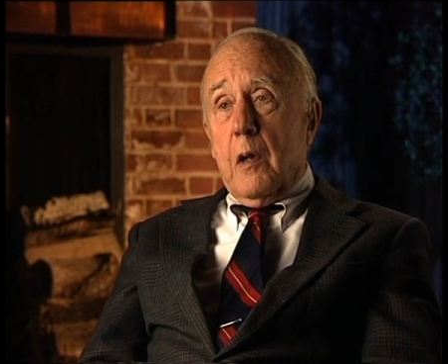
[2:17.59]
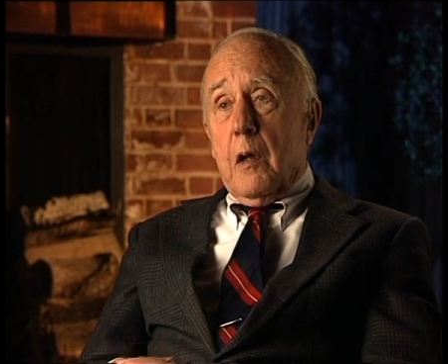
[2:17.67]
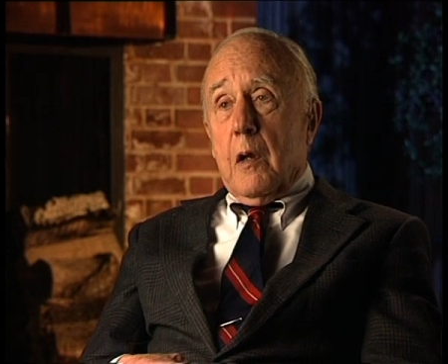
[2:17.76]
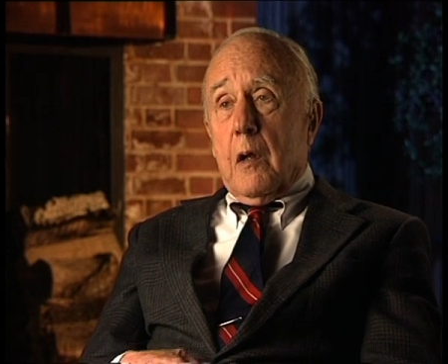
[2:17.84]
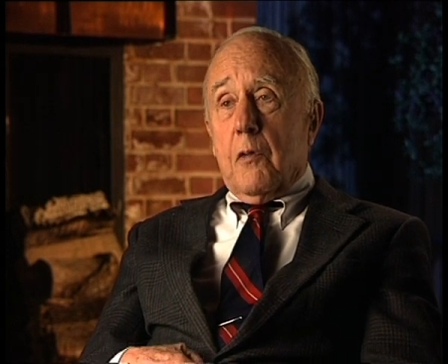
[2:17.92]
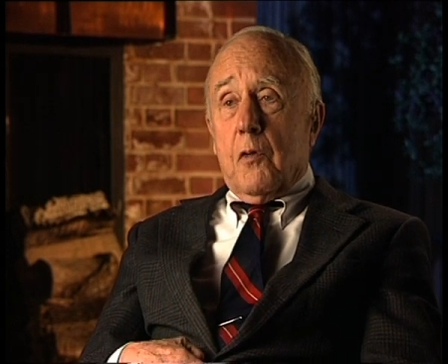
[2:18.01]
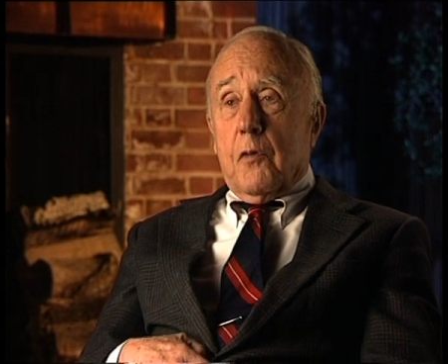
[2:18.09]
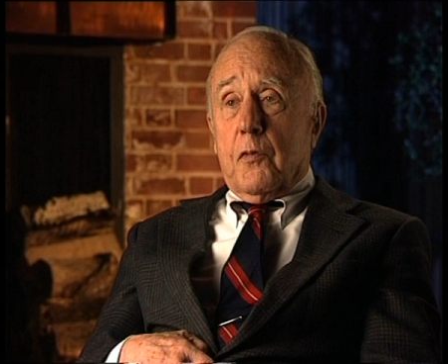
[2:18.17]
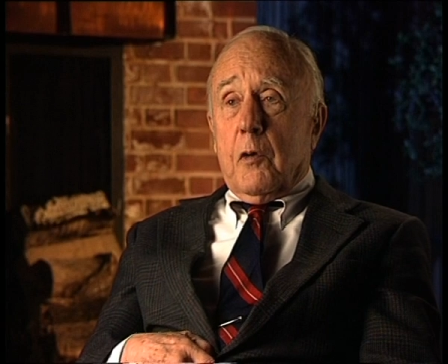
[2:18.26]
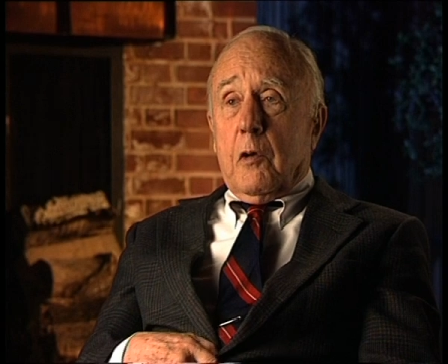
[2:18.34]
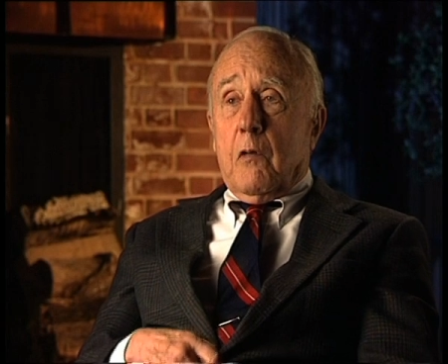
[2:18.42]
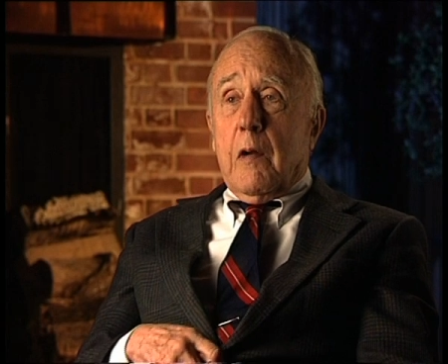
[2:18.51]
and I thought
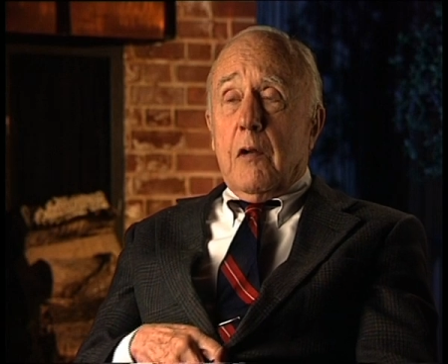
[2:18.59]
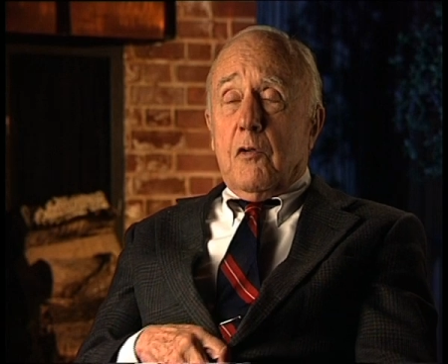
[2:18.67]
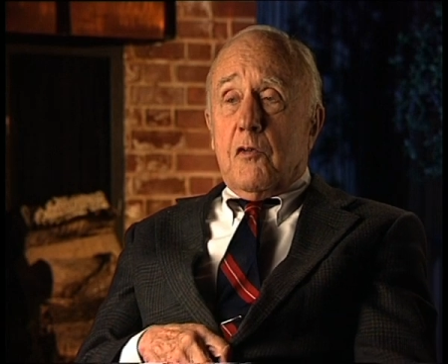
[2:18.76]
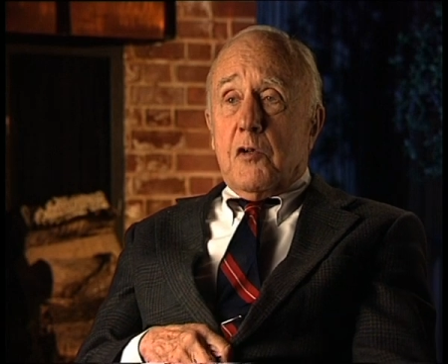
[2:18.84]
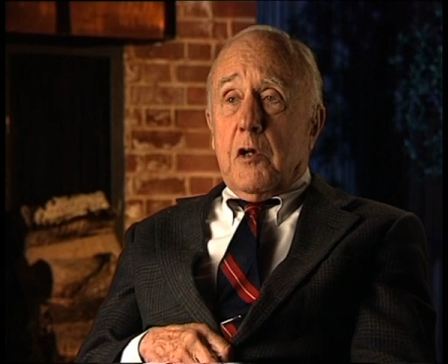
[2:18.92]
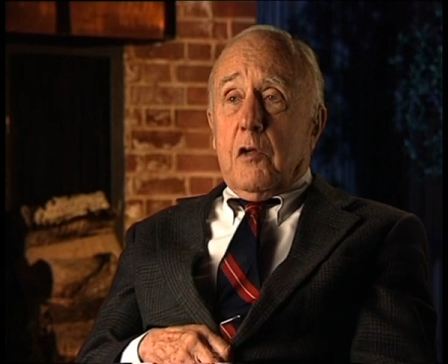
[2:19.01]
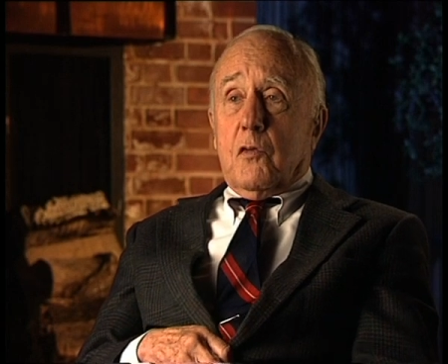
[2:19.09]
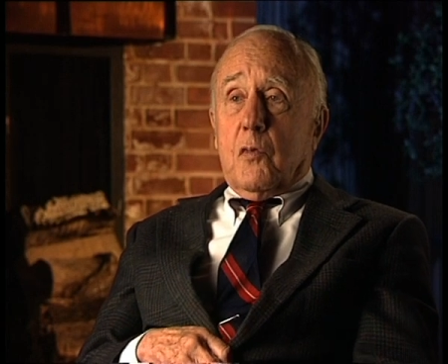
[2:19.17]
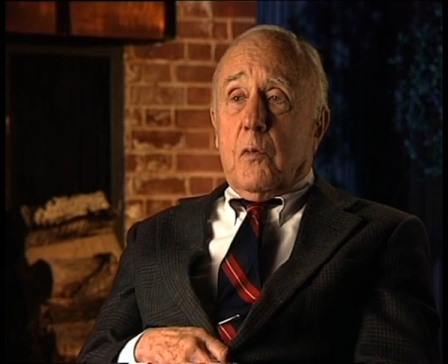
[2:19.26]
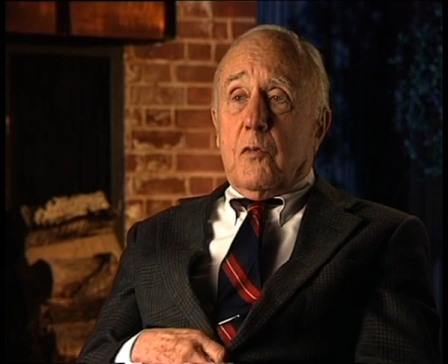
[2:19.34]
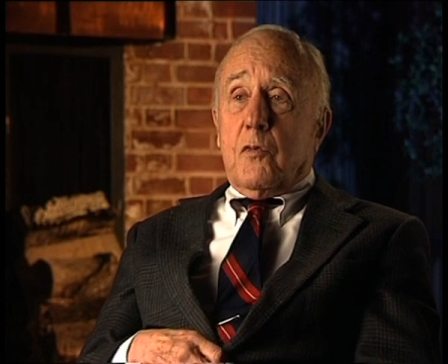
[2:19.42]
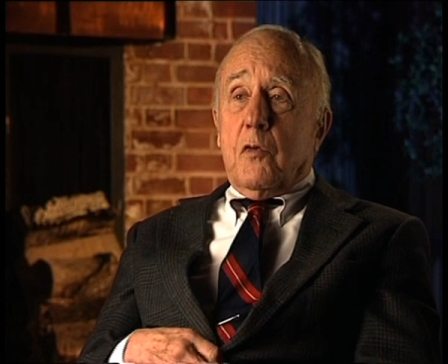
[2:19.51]
the greatest chance
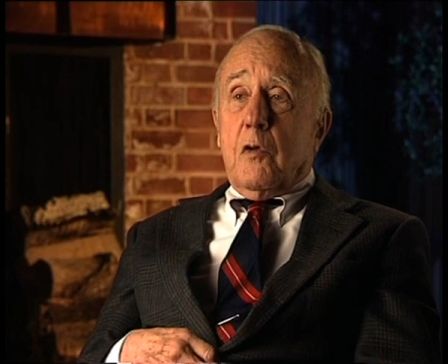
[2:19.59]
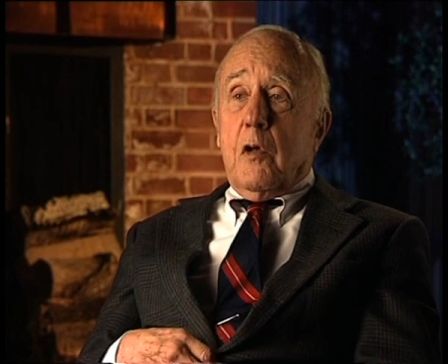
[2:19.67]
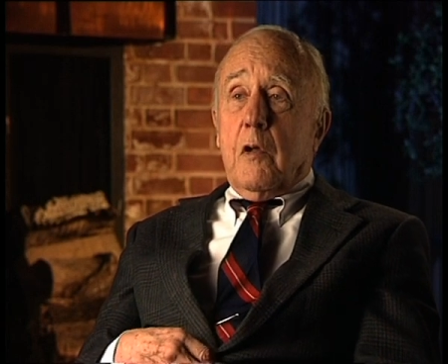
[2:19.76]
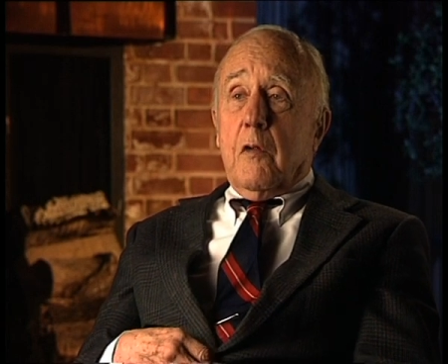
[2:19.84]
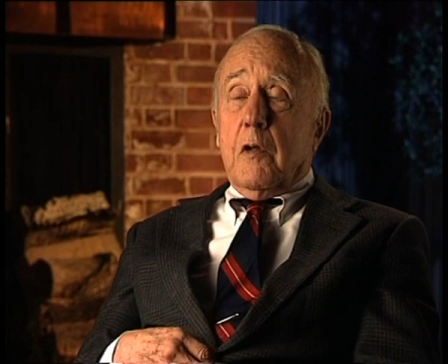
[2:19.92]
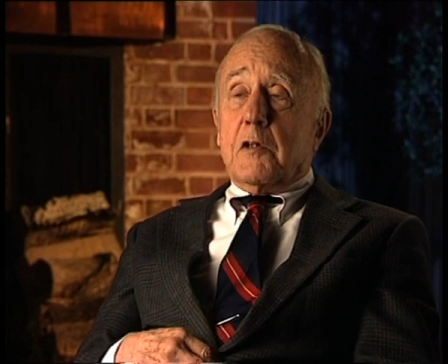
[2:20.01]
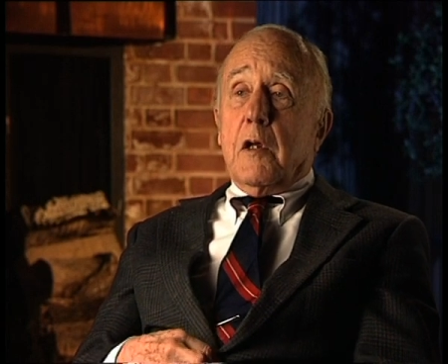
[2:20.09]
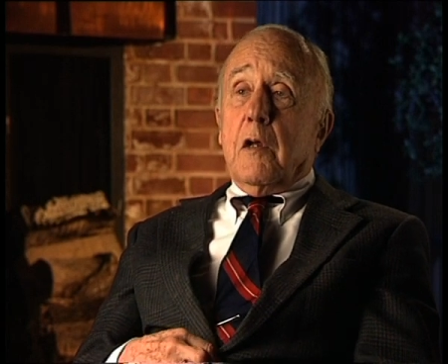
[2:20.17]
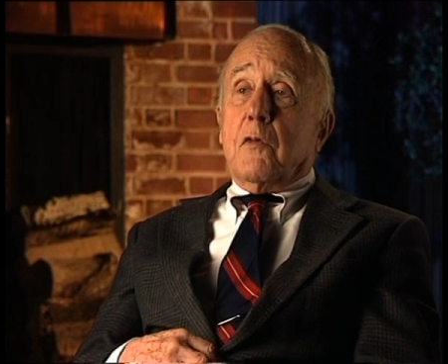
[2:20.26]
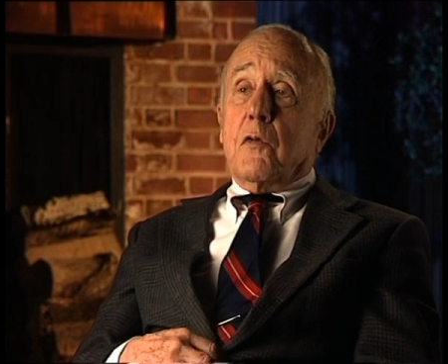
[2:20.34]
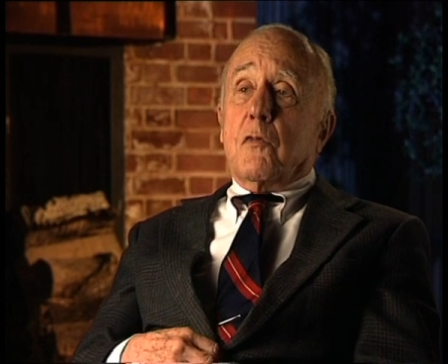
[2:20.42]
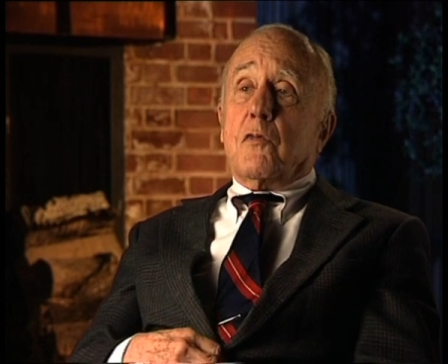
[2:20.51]
was the
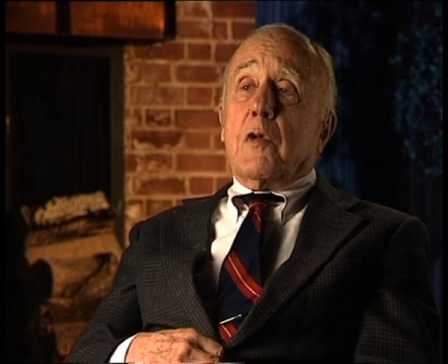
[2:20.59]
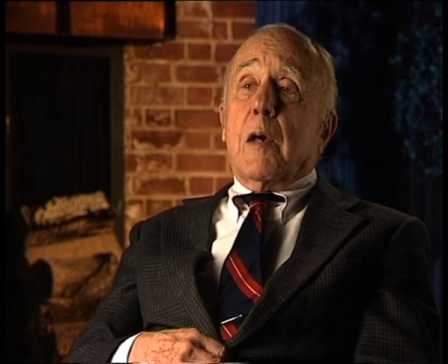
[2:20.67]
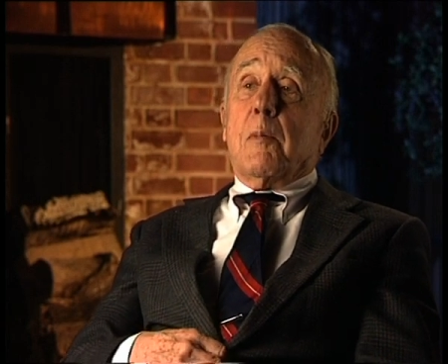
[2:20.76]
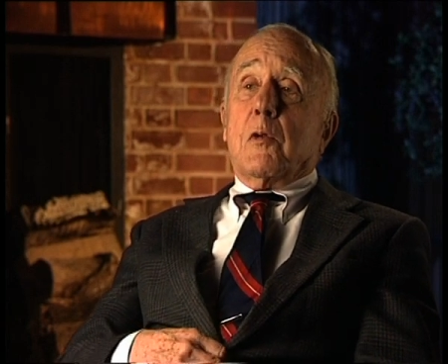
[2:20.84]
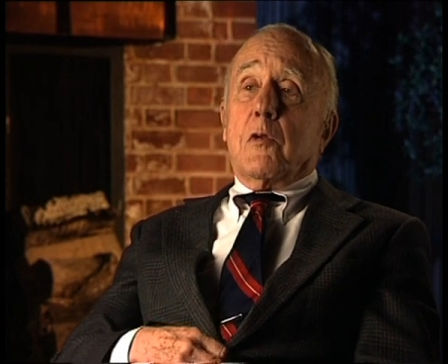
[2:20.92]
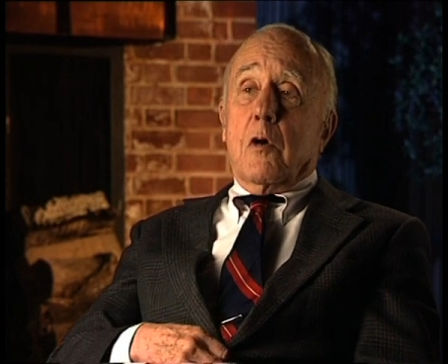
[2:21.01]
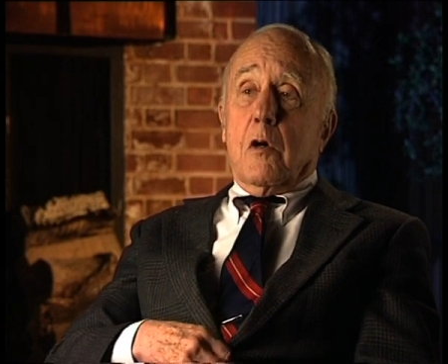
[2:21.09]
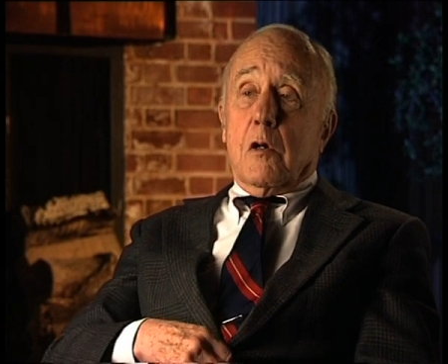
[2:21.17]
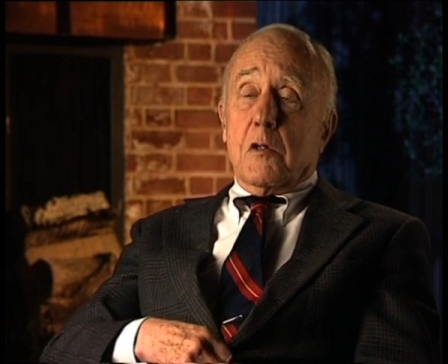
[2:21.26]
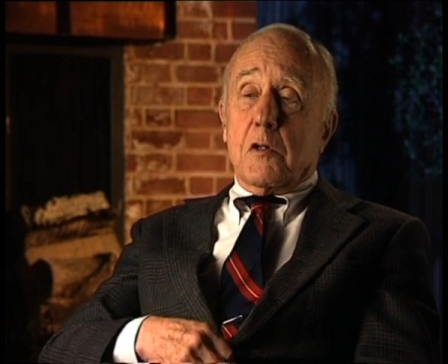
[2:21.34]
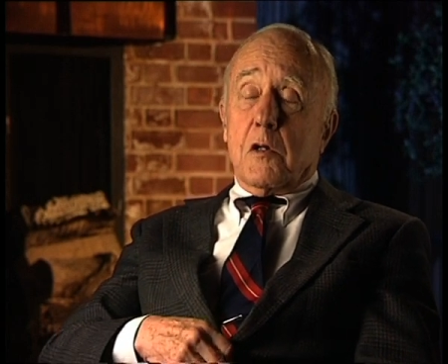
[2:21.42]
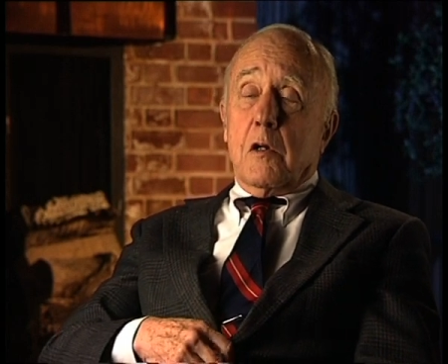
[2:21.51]
chance of
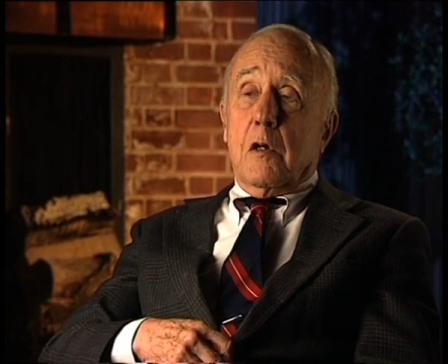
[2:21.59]
sabotage.